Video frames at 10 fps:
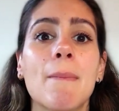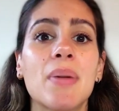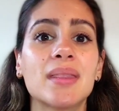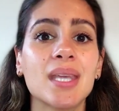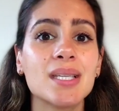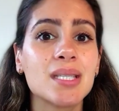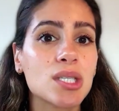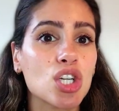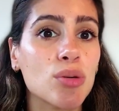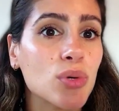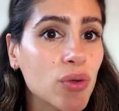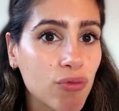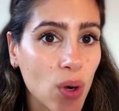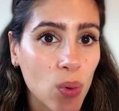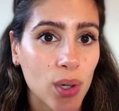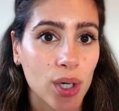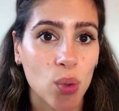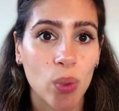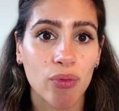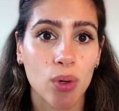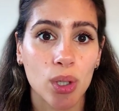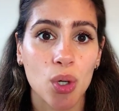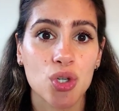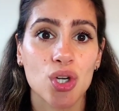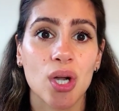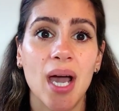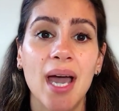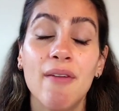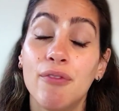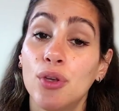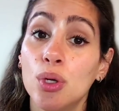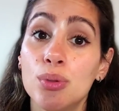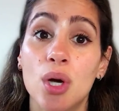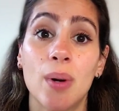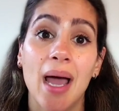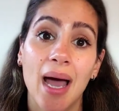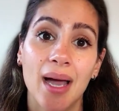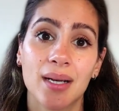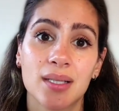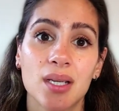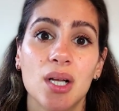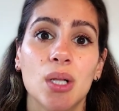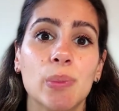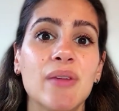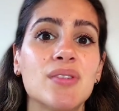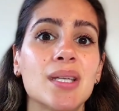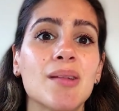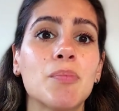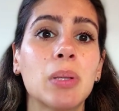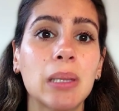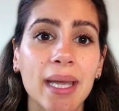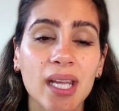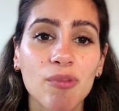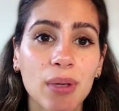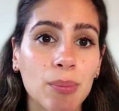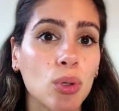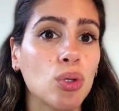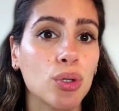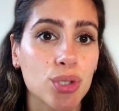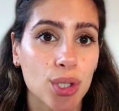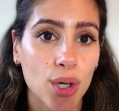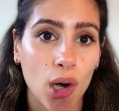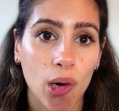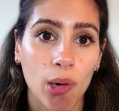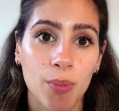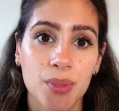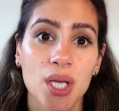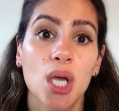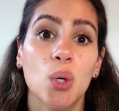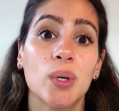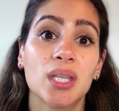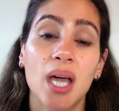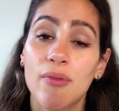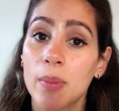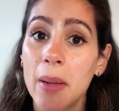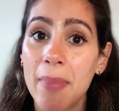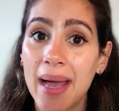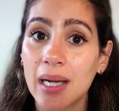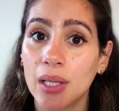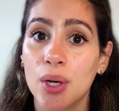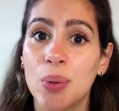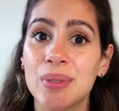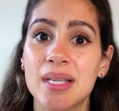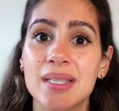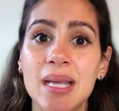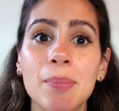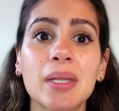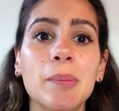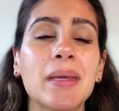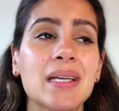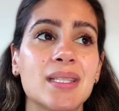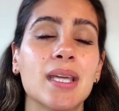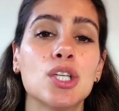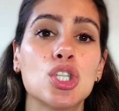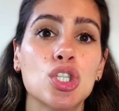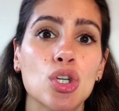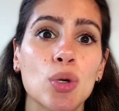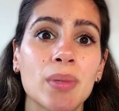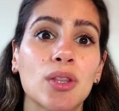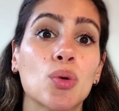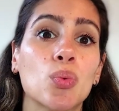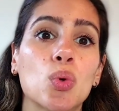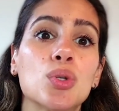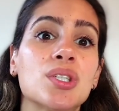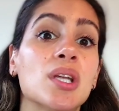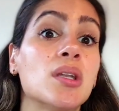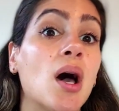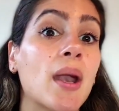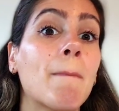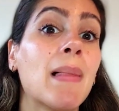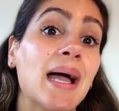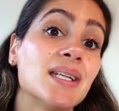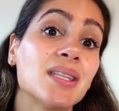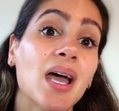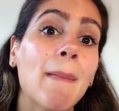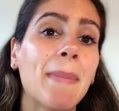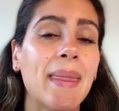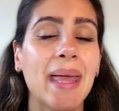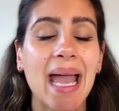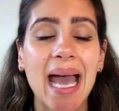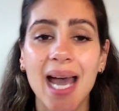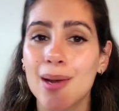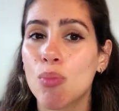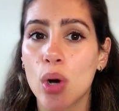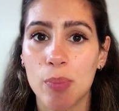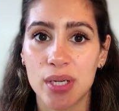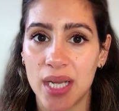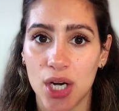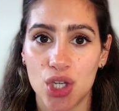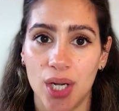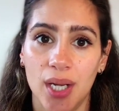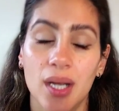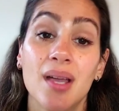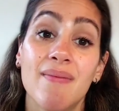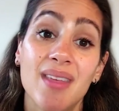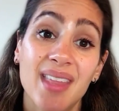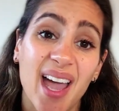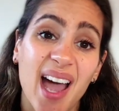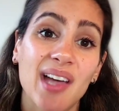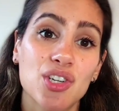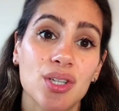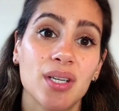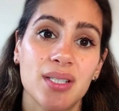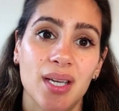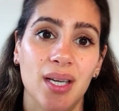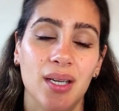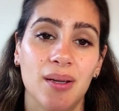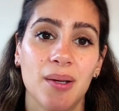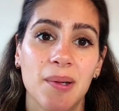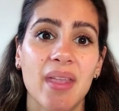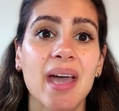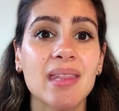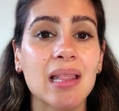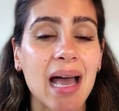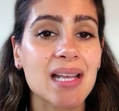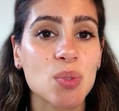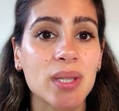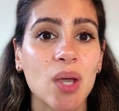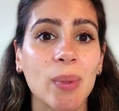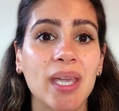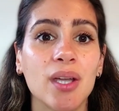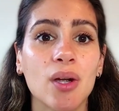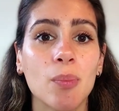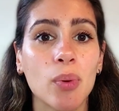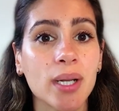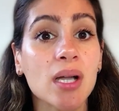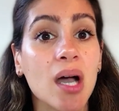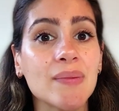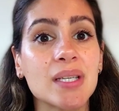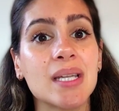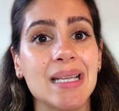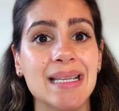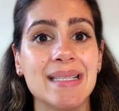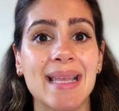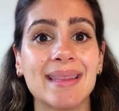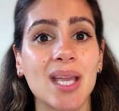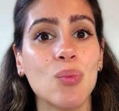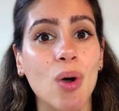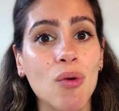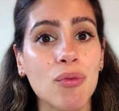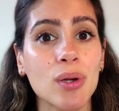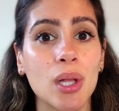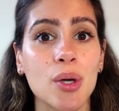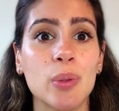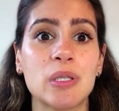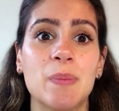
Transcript: but they still move forward with foreclosure if you don't act. We've seen plenty of people lose their homes with government-backed loans simply because they assumed that the rules did not apply to them and they had more protection than they actually did. And the last one that we hear pretty often is that they won't foreclose